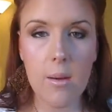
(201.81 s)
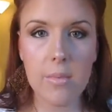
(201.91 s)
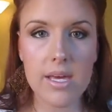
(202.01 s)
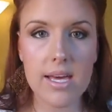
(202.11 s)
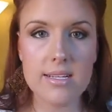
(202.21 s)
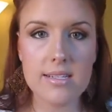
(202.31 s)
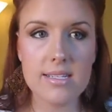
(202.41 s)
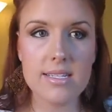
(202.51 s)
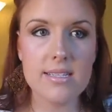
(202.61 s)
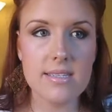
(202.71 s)
because
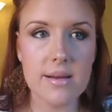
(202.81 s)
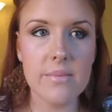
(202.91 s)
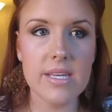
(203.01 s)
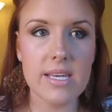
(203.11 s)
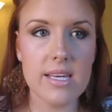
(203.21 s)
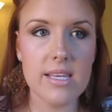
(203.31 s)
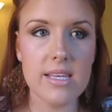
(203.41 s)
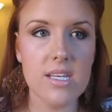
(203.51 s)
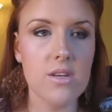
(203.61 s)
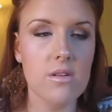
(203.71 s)
it's something
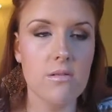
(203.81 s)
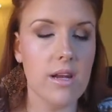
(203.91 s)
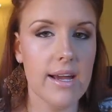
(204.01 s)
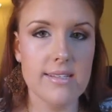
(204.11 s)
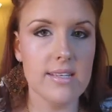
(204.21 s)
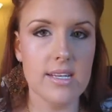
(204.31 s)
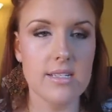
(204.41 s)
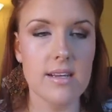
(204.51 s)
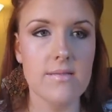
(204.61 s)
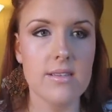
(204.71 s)
like, you don't want to isolate
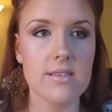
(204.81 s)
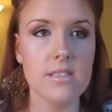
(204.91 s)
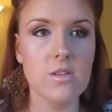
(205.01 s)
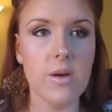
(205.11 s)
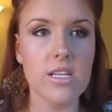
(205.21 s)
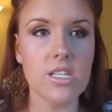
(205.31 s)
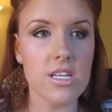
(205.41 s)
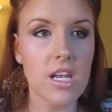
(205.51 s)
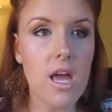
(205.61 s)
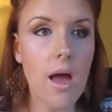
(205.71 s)
yourself in this situation.